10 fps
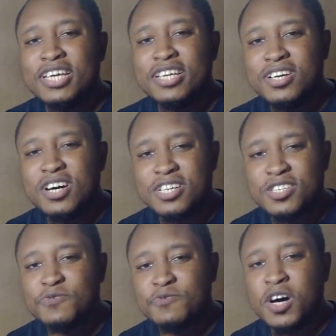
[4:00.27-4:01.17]
he
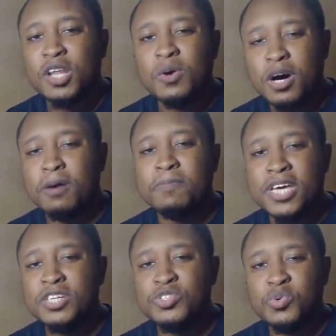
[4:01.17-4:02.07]
does follow up
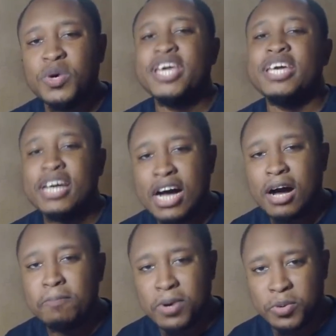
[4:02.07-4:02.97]
into a
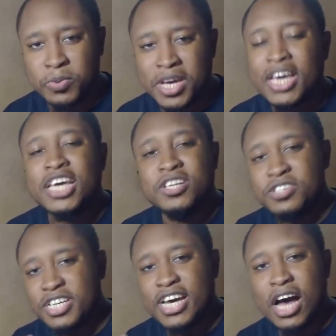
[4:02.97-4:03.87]
combo. He
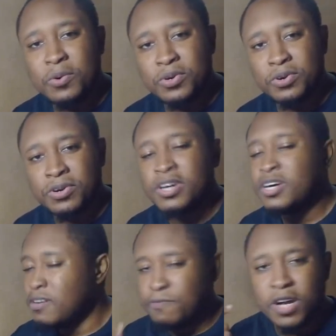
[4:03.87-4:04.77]
does a counter,
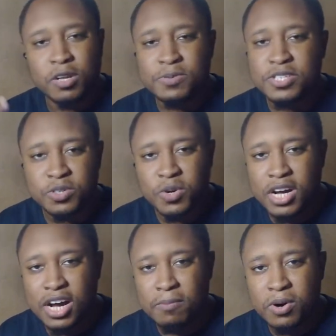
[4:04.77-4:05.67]
follows into a
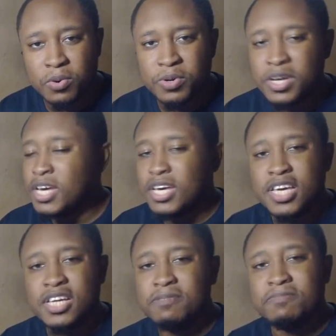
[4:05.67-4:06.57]
combo.
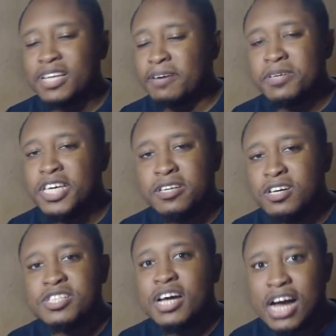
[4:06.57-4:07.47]
He
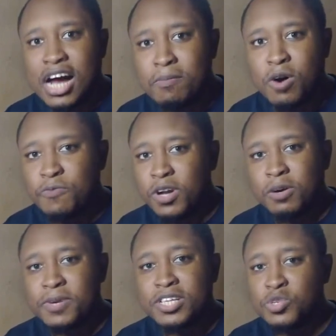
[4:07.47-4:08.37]
does a combo,
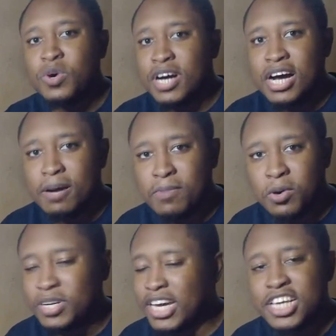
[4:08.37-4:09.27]
follow up into a
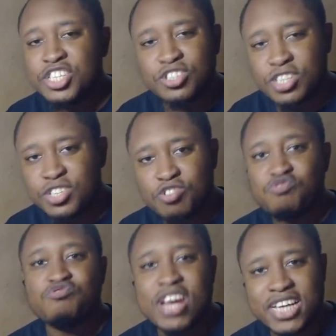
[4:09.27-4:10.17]
combo. Like, it's
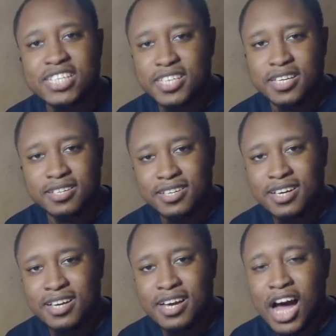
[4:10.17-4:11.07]
crazy.
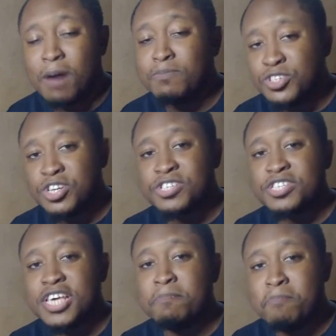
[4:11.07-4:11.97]
I'm
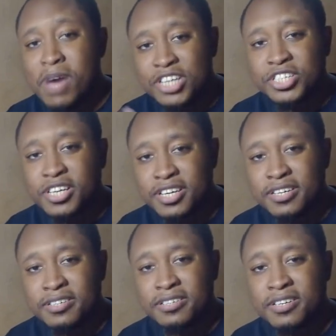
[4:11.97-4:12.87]
just
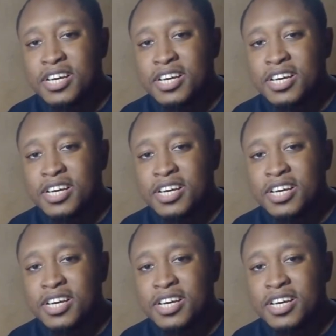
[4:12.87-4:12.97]
imagining